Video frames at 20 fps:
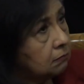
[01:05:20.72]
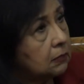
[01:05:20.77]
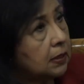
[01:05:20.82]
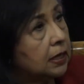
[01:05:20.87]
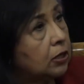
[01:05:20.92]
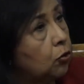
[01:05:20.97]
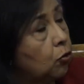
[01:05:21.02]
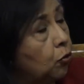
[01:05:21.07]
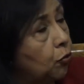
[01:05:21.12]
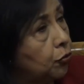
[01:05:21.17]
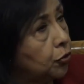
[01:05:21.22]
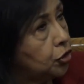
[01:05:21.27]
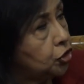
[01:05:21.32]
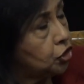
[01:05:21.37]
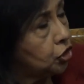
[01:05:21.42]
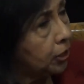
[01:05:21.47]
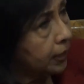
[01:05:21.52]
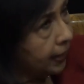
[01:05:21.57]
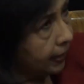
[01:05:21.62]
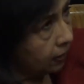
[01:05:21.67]
like
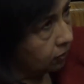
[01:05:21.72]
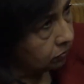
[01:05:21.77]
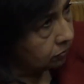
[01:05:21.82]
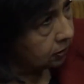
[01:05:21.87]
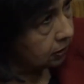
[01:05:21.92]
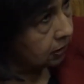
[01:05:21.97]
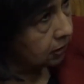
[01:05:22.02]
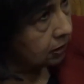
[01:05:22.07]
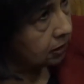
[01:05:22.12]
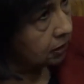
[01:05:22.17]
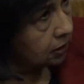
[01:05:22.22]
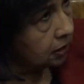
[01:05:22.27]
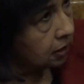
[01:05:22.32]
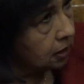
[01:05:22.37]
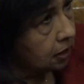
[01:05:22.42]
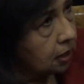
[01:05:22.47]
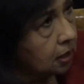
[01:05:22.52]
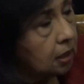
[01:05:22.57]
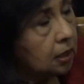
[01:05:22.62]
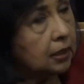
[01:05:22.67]
Orange County,
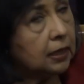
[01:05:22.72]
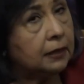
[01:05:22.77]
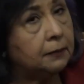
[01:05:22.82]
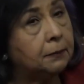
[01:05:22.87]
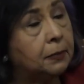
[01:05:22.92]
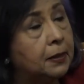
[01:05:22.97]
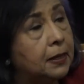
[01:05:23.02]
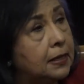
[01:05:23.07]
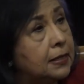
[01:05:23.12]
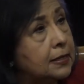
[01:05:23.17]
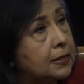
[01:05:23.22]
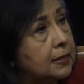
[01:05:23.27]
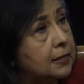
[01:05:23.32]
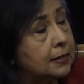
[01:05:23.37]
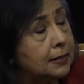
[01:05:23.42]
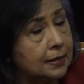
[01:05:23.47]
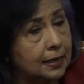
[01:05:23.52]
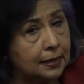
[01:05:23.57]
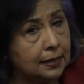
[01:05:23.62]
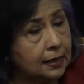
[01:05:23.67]
like
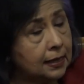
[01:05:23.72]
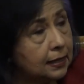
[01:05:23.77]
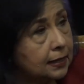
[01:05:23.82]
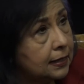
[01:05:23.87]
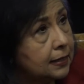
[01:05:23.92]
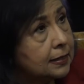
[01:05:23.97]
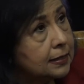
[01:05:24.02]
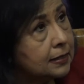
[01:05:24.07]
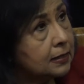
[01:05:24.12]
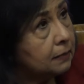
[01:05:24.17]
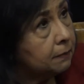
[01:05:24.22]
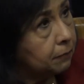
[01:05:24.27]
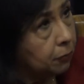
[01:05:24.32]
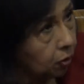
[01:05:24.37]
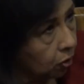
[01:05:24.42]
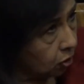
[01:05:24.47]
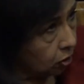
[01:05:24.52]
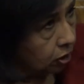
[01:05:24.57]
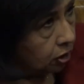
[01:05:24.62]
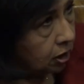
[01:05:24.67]
places like Huntington
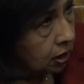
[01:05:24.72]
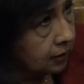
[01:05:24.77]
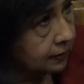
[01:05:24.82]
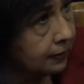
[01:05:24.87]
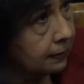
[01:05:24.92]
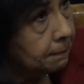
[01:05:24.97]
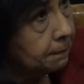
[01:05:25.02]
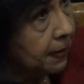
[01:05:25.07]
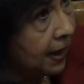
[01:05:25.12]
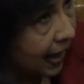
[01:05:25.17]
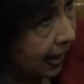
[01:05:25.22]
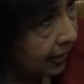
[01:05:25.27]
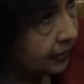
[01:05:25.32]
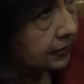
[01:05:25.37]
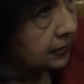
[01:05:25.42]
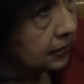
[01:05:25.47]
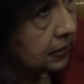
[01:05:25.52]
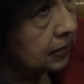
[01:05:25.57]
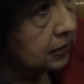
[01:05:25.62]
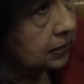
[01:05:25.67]
Park that
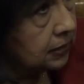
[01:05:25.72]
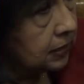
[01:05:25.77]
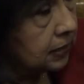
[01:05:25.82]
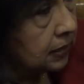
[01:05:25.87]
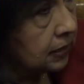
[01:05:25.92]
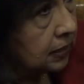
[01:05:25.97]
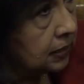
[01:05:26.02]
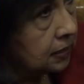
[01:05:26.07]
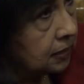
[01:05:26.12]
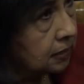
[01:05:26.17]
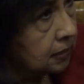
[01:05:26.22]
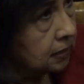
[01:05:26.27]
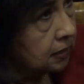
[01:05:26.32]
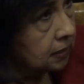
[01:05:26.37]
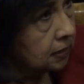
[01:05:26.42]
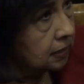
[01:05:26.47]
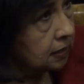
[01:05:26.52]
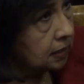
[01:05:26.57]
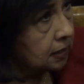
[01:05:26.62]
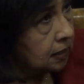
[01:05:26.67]
pass these things,
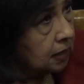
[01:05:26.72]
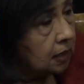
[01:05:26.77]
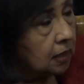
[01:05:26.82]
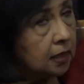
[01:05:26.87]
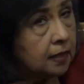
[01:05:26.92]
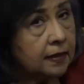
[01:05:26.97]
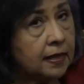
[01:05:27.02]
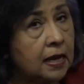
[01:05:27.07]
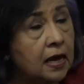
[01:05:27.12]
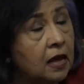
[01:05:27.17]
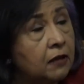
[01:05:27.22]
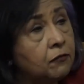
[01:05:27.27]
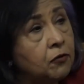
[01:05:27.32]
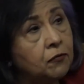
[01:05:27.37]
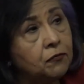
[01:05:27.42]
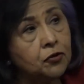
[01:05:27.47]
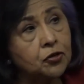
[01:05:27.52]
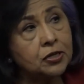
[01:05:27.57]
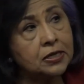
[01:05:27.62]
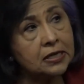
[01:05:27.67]
they have
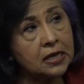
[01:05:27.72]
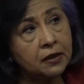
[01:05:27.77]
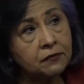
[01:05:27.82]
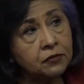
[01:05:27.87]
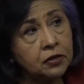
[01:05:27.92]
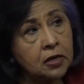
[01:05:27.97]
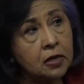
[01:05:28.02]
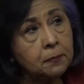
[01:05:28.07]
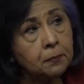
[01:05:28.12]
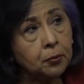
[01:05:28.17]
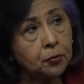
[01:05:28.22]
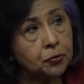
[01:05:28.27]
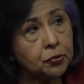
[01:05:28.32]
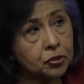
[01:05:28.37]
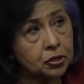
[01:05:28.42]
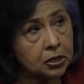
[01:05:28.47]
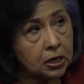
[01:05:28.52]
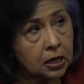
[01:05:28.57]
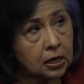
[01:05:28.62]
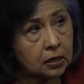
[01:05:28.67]
over 70%
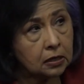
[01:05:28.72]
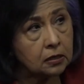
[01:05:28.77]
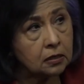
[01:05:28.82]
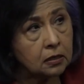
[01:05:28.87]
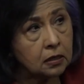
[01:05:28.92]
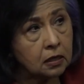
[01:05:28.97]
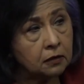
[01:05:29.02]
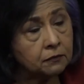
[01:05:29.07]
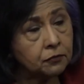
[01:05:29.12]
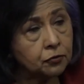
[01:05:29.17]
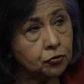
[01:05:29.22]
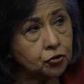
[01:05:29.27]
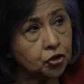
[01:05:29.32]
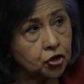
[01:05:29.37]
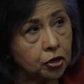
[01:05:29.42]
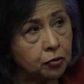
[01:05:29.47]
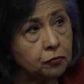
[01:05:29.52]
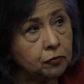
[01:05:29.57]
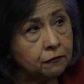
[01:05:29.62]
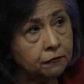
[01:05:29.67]
of their
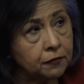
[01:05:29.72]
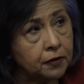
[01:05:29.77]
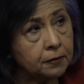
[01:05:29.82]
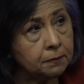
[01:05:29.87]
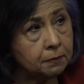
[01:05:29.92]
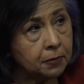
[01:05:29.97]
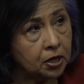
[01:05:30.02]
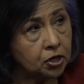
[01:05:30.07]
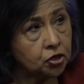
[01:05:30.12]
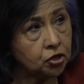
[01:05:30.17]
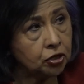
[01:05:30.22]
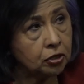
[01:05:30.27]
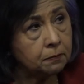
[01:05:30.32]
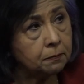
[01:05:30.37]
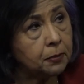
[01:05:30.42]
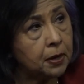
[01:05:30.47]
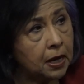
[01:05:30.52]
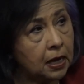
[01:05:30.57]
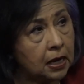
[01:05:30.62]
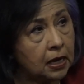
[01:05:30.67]
general fund budget
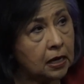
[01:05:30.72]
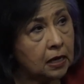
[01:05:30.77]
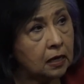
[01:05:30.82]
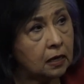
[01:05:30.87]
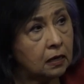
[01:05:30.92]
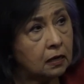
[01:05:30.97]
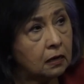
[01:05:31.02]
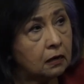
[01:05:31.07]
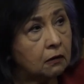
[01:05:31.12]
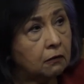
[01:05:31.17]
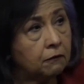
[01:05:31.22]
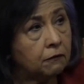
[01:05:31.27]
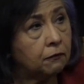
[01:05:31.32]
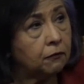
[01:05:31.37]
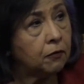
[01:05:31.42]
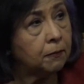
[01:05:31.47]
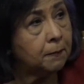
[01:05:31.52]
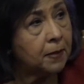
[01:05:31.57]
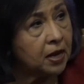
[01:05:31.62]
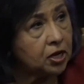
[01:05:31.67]
paying
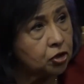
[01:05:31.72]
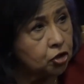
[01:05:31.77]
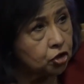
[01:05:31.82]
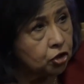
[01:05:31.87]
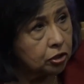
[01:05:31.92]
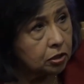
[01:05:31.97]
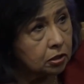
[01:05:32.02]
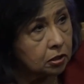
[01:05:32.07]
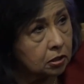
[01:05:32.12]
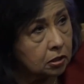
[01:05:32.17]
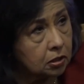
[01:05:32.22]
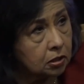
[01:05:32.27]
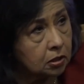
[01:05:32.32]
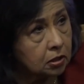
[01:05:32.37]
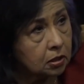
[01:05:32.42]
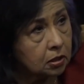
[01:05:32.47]
for pensions.